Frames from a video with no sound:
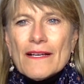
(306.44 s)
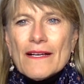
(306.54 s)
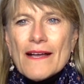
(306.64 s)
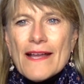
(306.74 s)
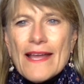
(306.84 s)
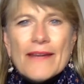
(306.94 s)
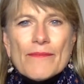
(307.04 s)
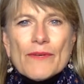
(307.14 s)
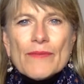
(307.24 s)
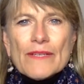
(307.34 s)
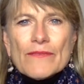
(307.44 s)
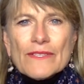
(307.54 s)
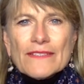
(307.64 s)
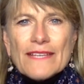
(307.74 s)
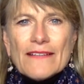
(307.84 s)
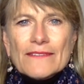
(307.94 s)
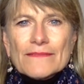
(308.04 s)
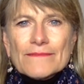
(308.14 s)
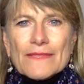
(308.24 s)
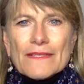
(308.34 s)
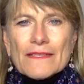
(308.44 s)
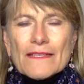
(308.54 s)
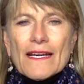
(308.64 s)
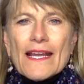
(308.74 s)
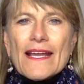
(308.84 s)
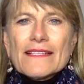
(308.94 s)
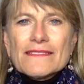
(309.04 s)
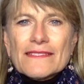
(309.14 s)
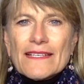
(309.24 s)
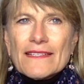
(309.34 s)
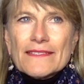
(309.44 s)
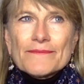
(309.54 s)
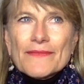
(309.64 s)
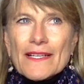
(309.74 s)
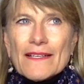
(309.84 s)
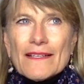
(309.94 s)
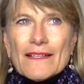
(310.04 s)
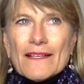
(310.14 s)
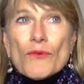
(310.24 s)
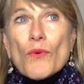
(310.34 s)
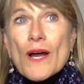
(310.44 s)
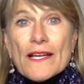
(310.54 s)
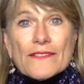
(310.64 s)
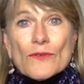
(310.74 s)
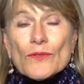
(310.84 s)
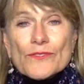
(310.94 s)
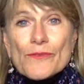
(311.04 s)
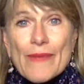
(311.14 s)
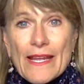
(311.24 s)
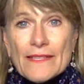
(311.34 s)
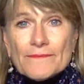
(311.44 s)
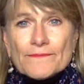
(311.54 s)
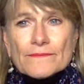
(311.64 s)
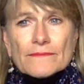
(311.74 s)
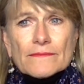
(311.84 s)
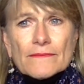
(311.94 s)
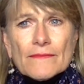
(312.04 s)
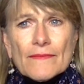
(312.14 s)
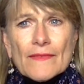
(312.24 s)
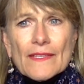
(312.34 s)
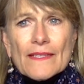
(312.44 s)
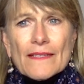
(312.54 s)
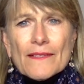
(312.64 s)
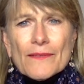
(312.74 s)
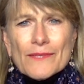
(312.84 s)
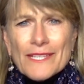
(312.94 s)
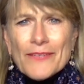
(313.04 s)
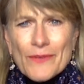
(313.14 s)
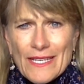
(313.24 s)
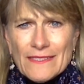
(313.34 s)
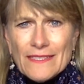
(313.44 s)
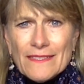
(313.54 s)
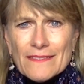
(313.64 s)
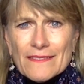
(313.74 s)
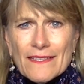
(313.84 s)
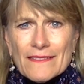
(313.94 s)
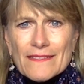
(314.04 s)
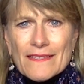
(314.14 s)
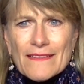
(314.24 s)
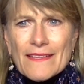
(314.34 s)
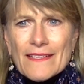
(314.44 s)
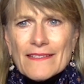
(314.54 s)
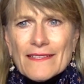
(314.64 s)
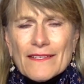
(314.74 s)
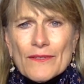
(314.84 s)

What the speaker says: I had a moment of real doubt. And I asked a wise older man, was I crazy to think that